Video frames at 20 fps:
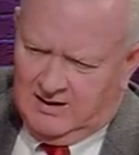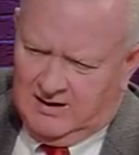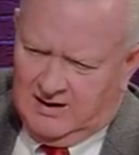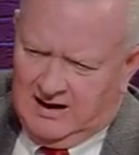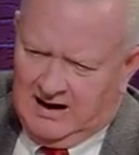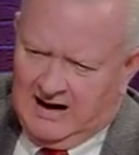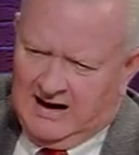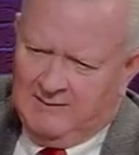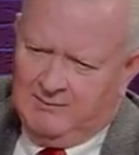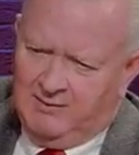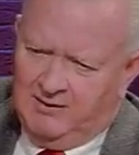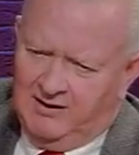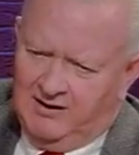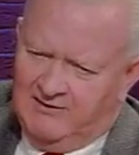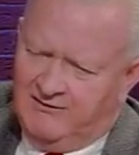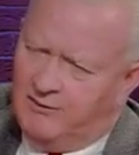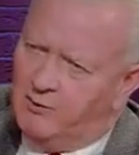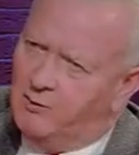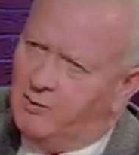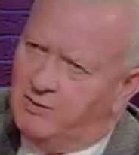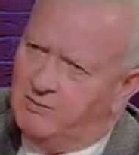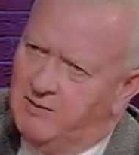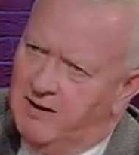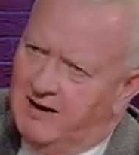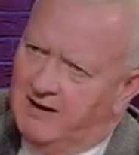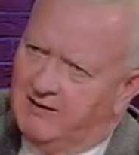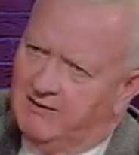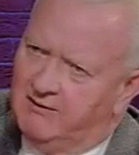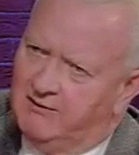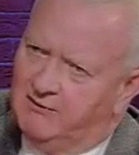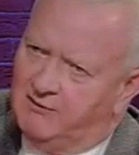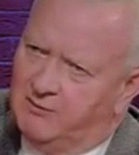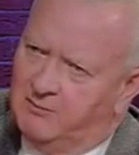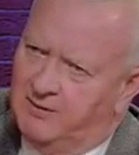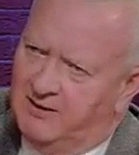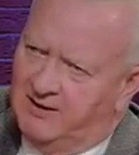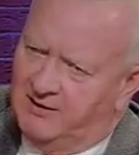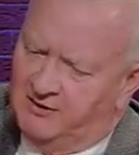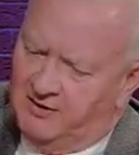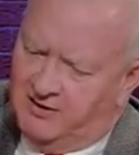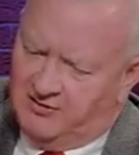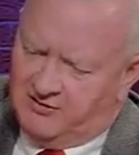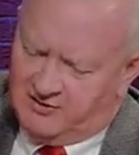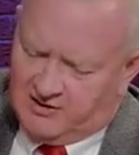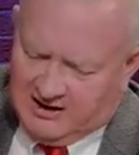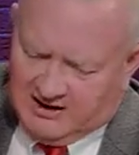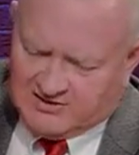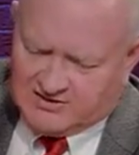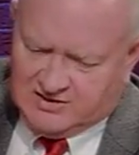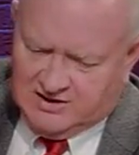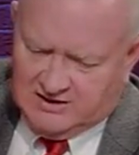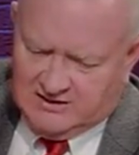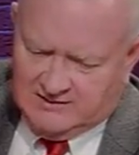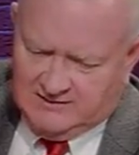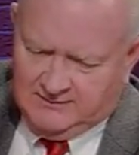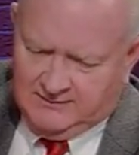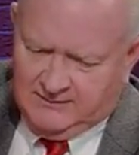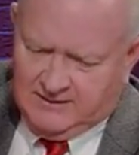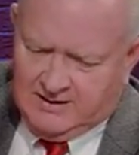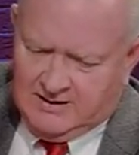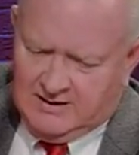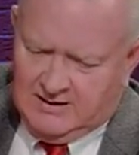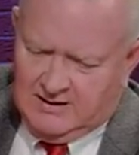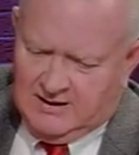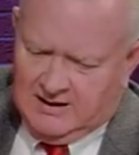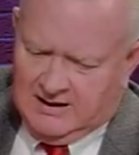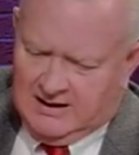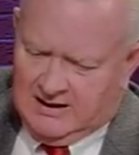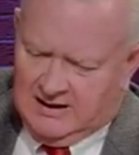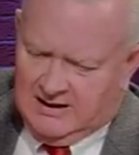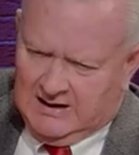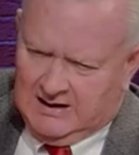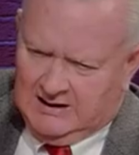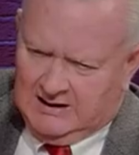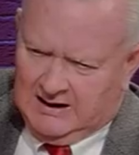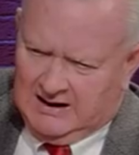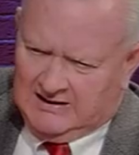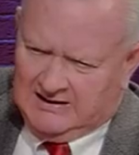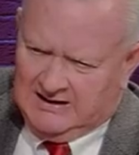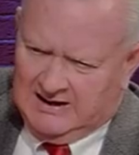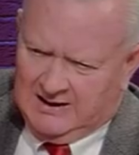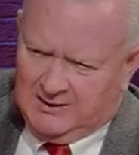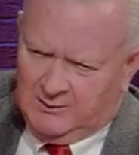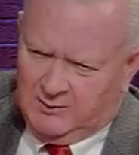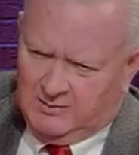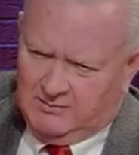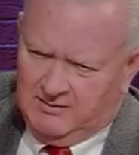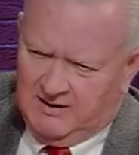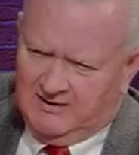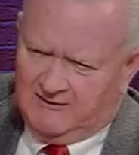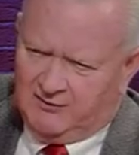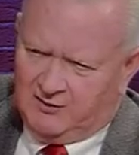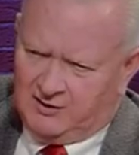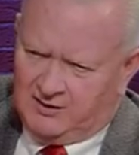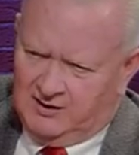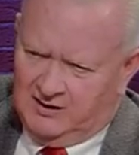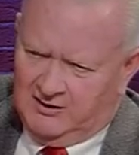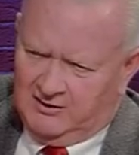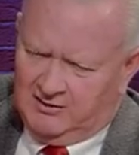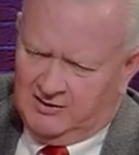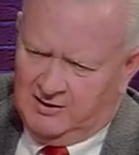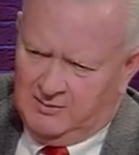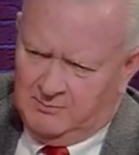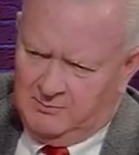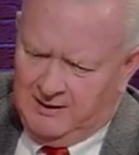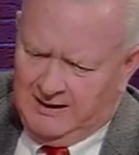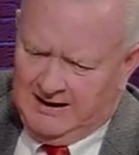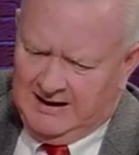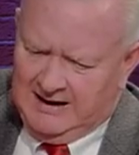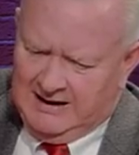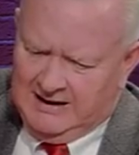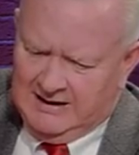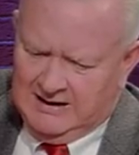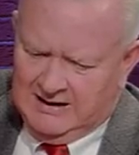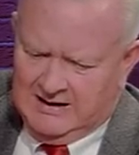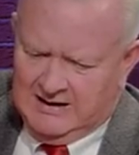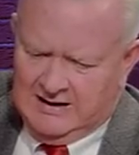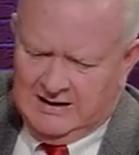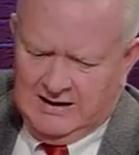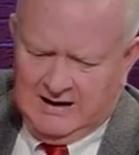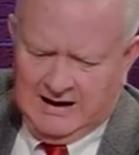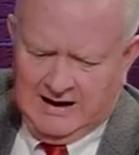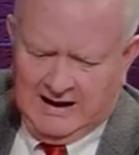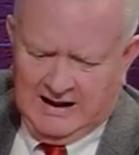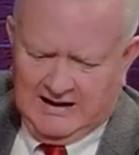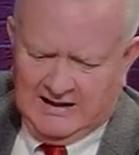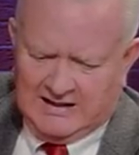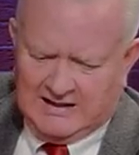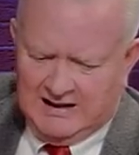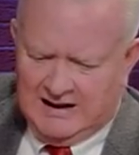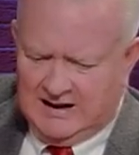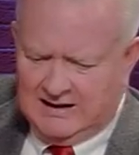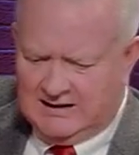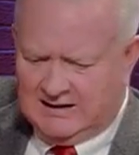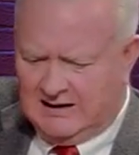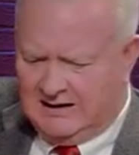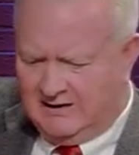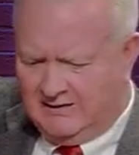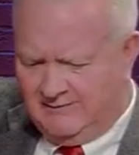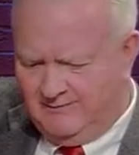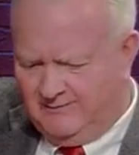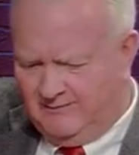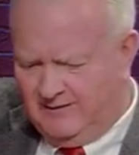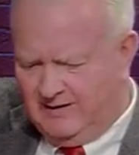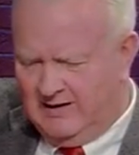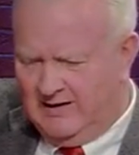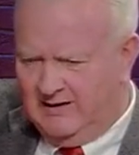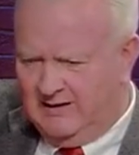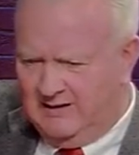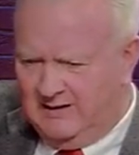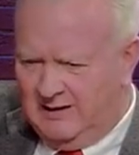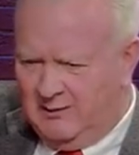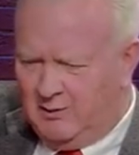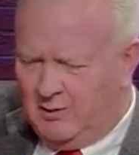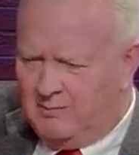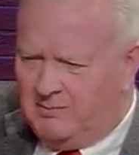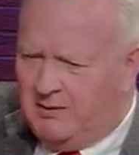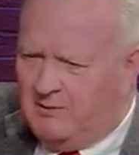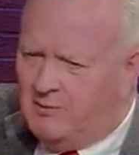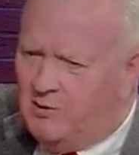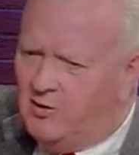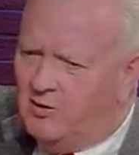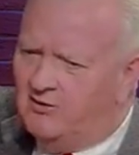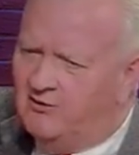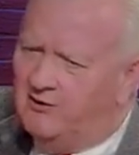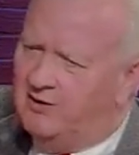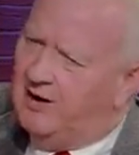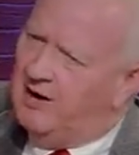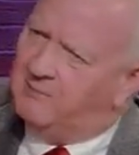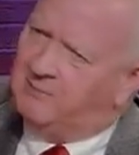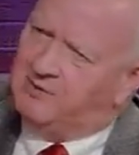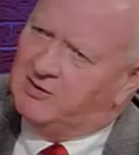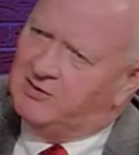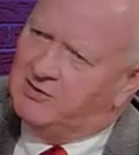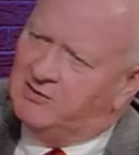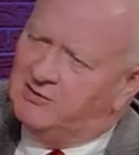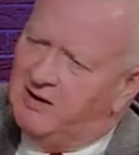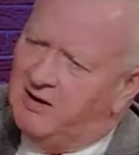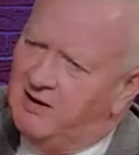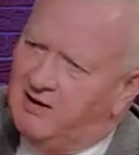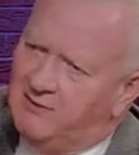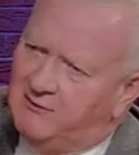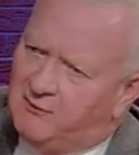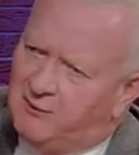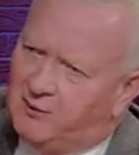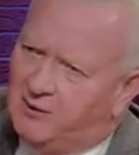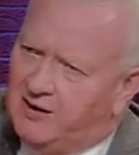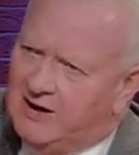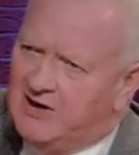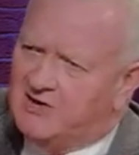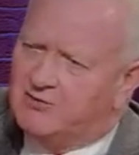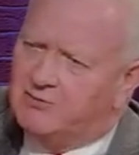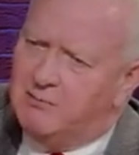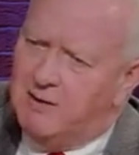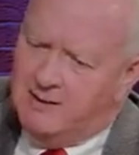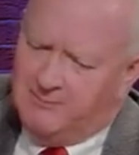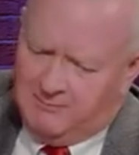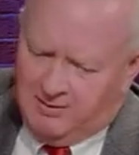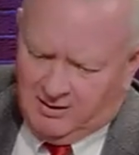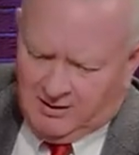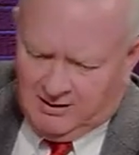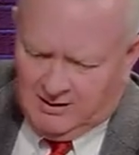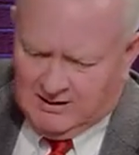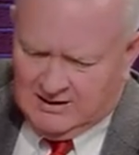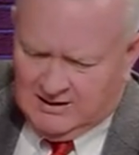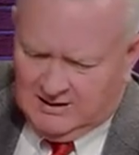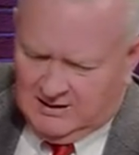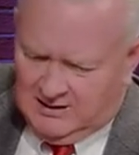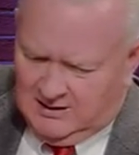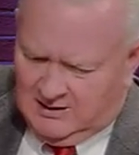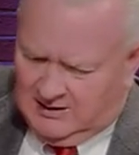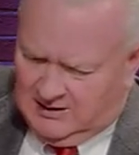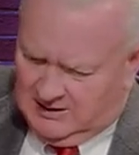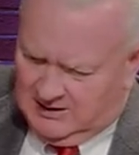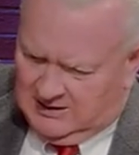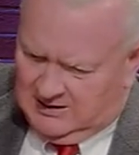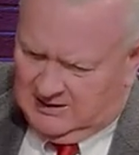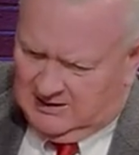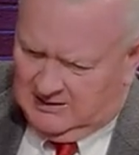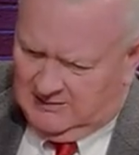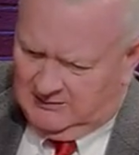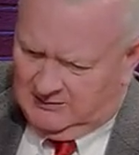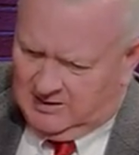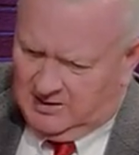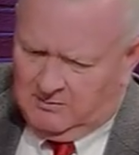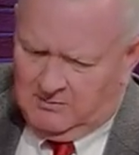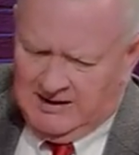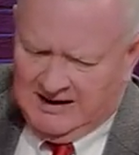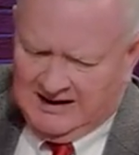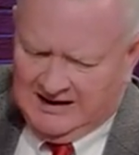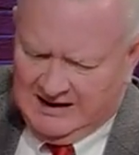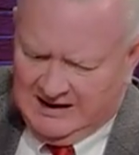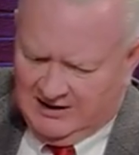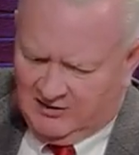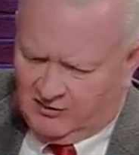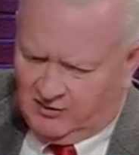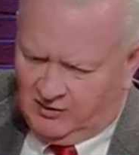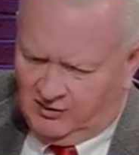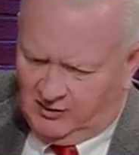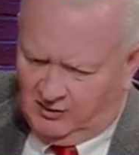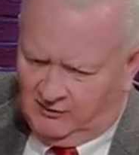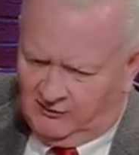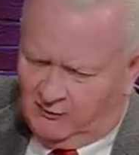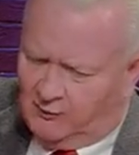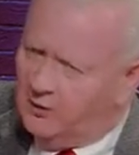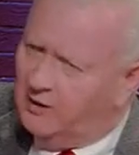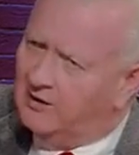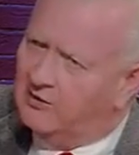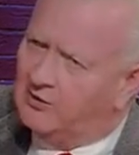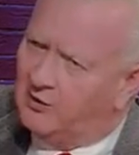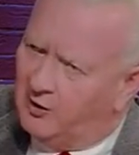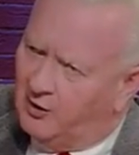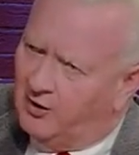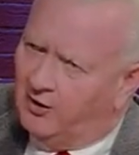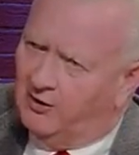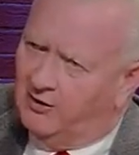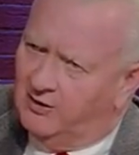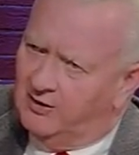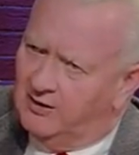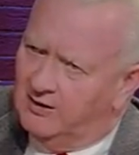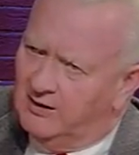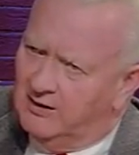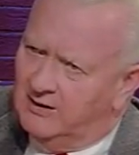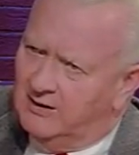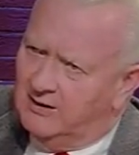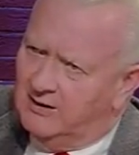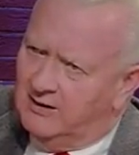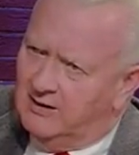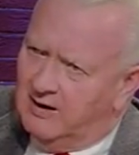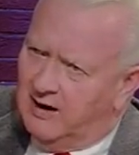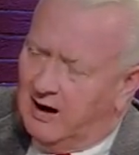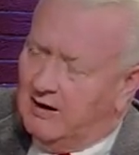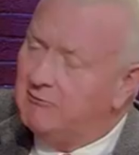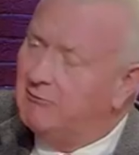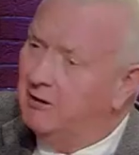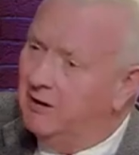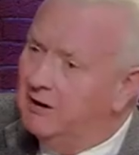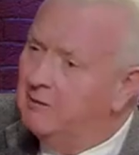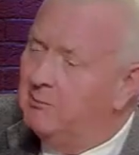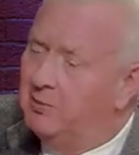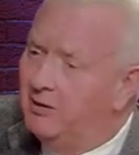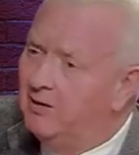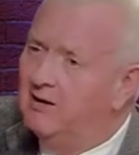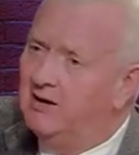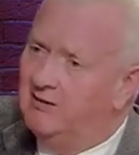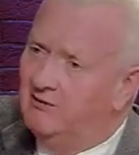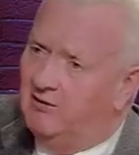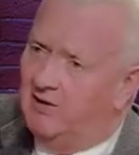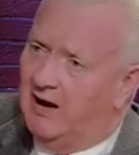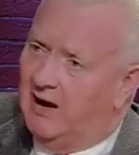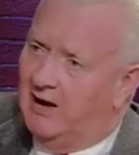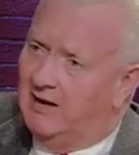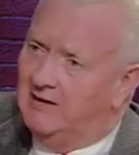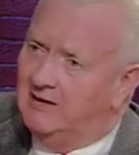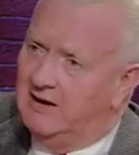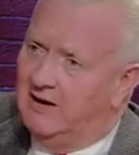I believe it would make for better discussion. I think it would make for clear debate. And I think that there would be more of an opportunity for each member to make his or her voice heard. I really believe that.